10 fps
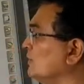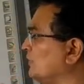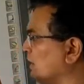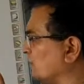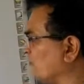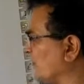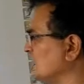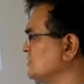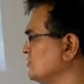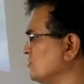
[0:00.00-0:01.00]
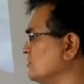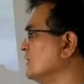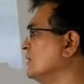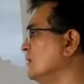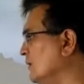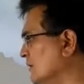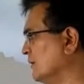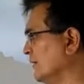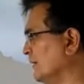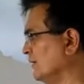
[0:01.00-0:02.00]
their French
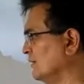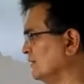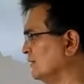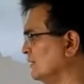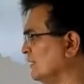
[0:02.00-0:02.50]
learning.